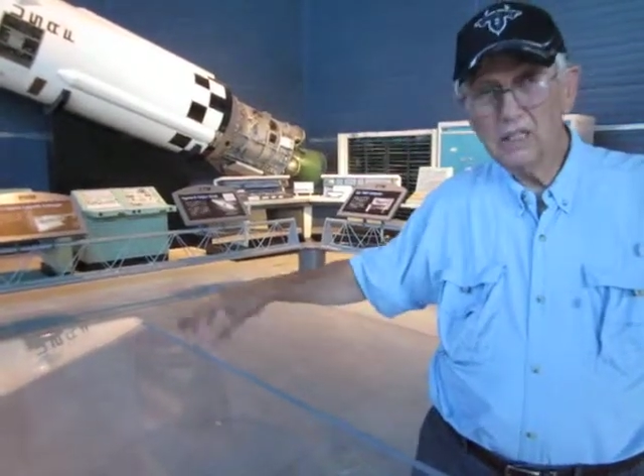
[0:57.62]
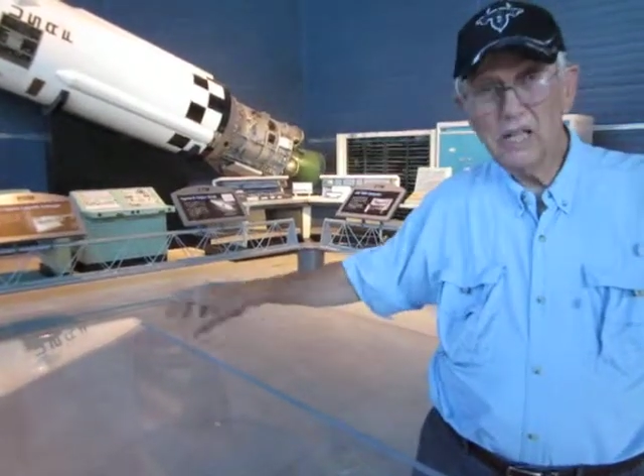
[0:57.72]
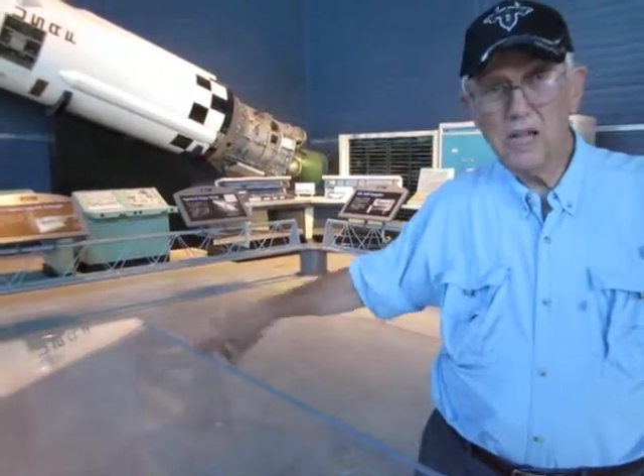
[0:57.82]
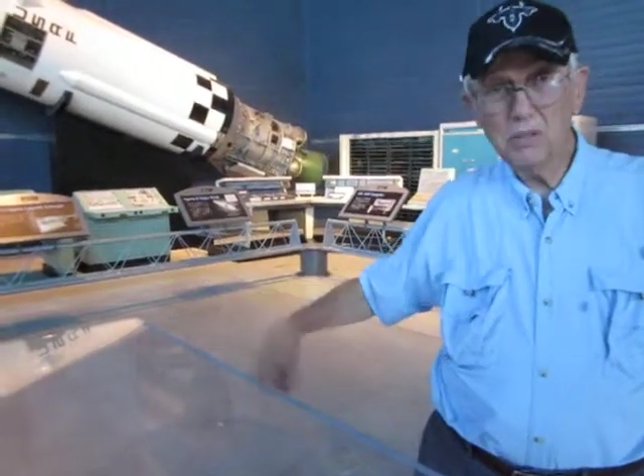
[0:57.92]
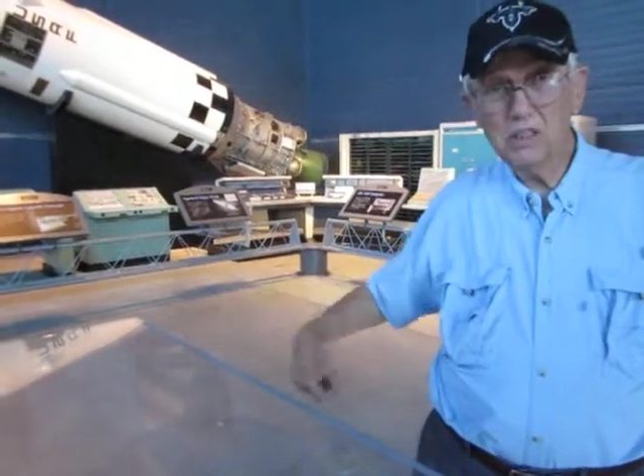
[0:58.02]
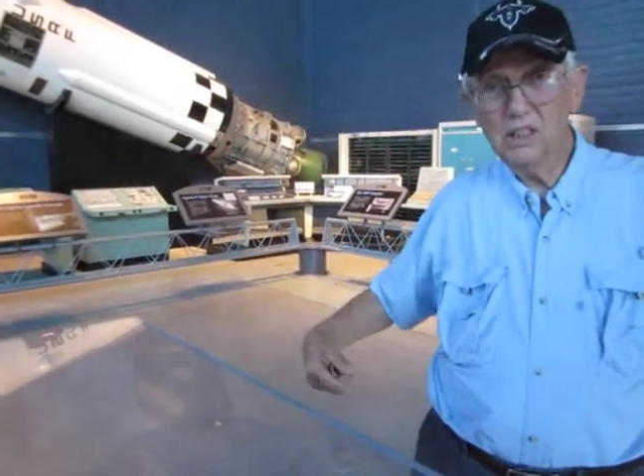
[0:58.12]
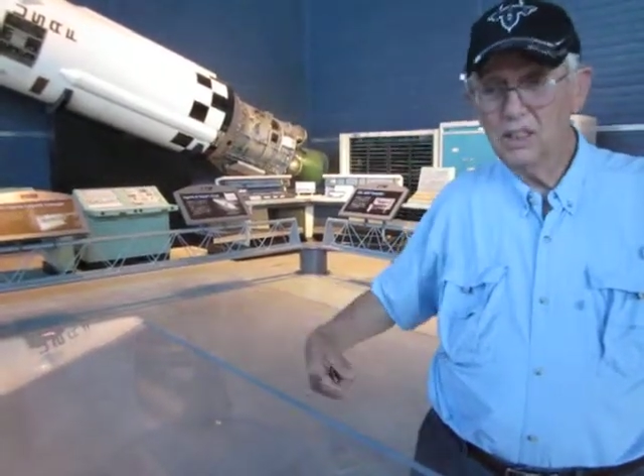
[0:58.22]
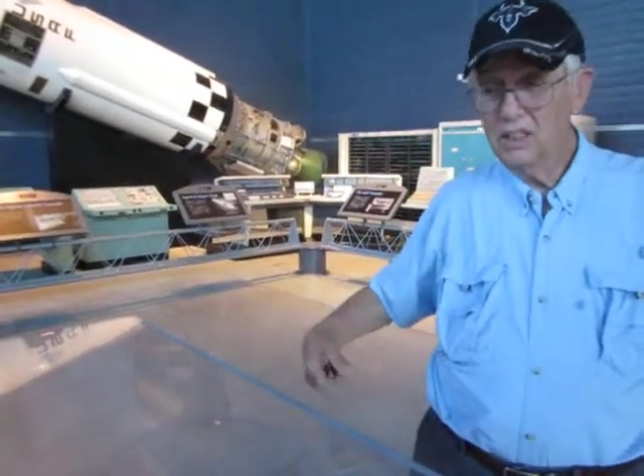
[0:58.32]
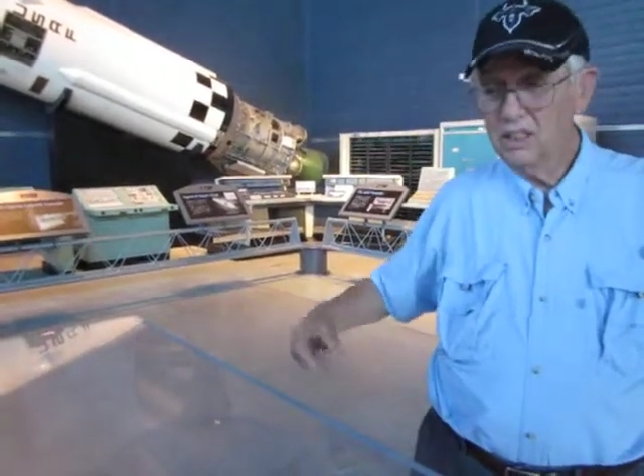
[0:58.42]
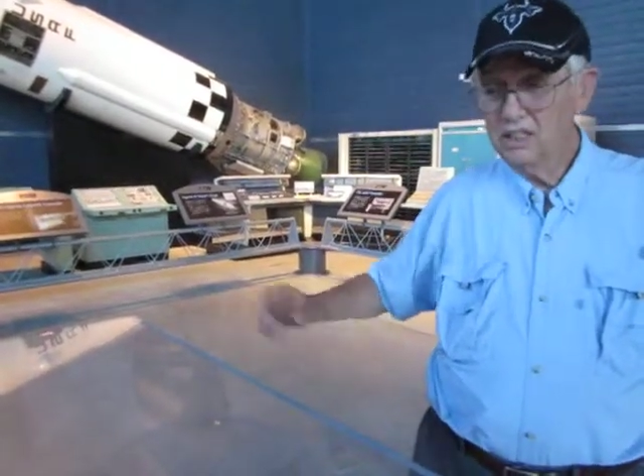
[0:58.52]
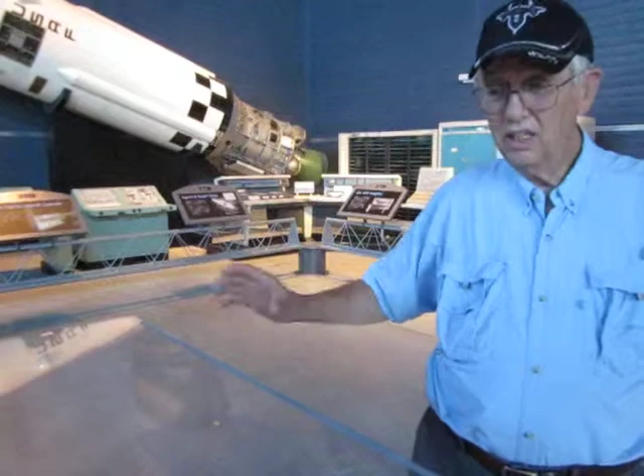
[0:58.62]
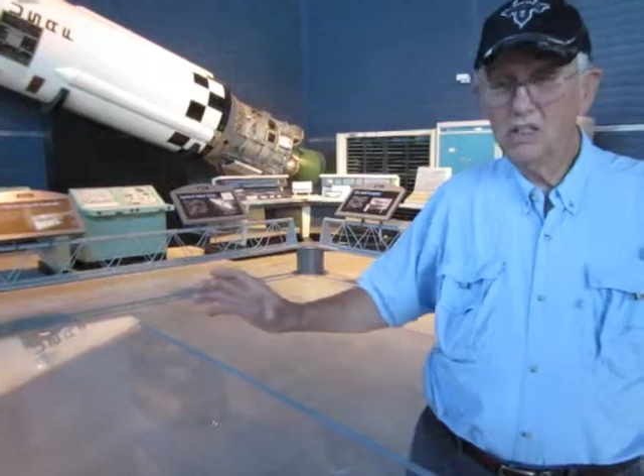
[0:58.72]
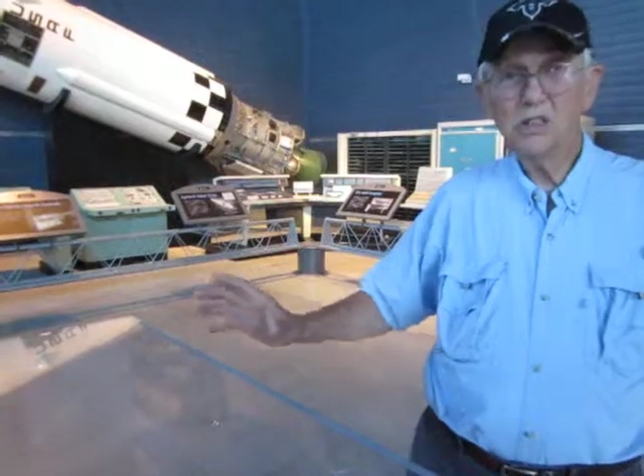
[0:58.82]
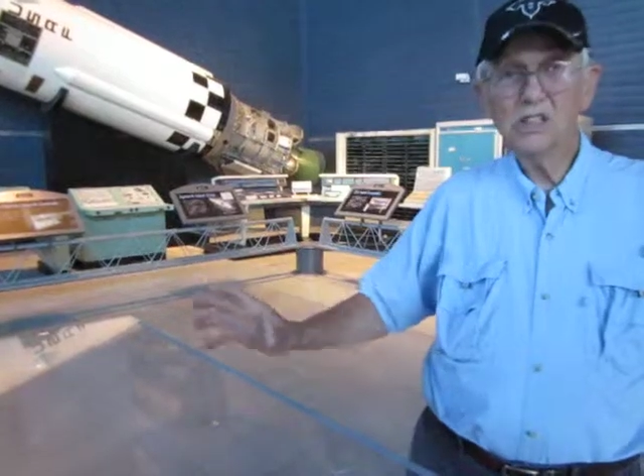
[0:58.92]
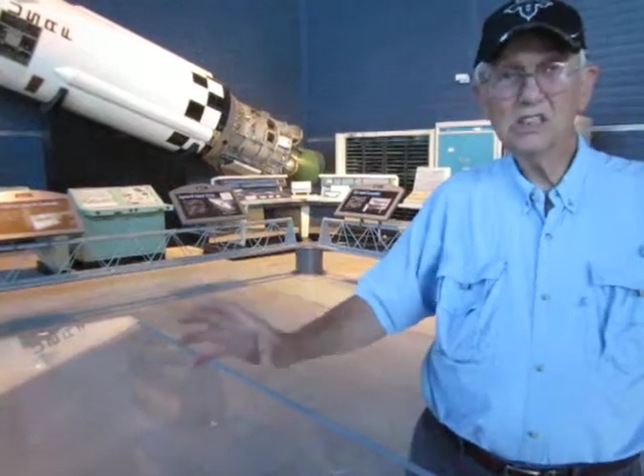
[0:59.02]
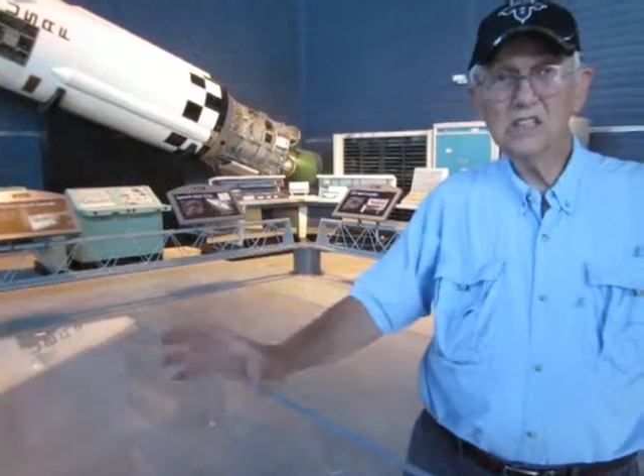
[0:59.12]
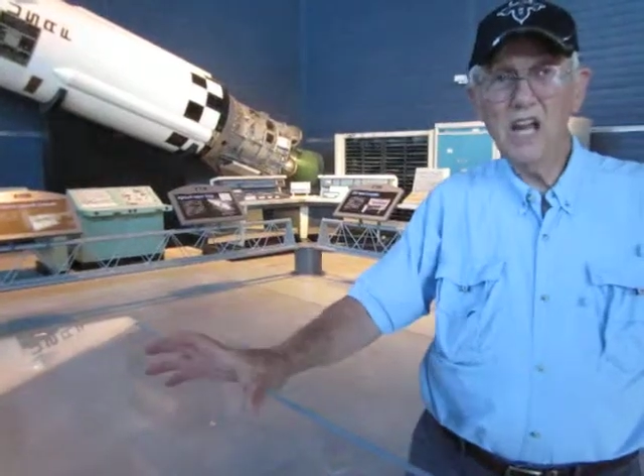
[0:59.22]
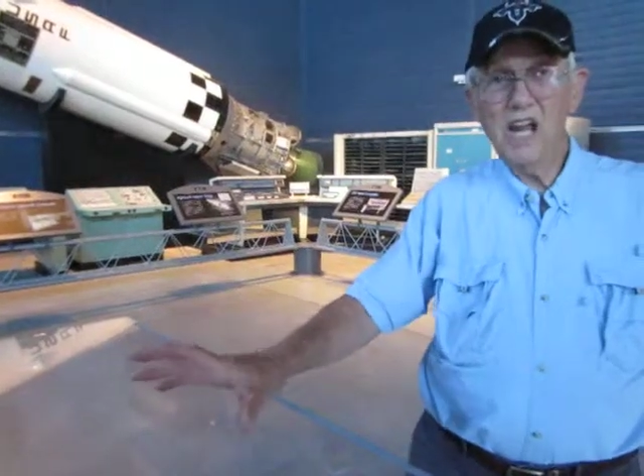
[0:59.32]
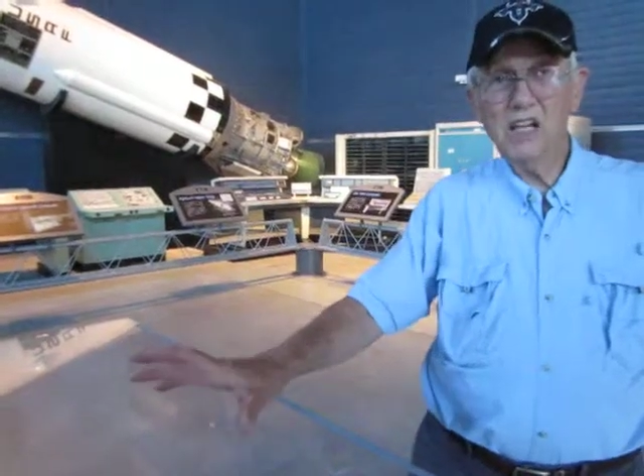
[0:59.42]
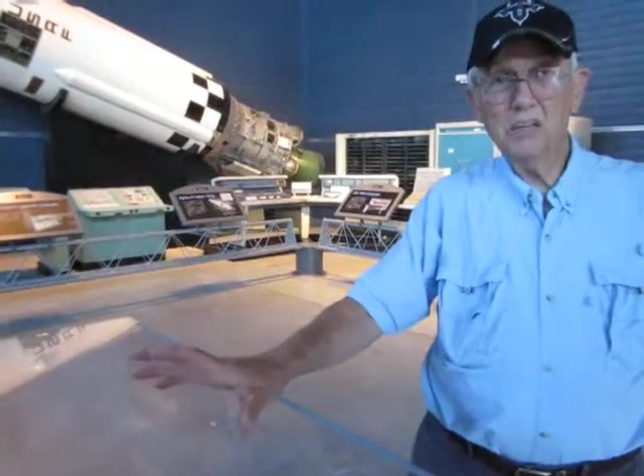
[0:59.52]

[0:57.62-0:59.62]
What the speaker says: cable that could snag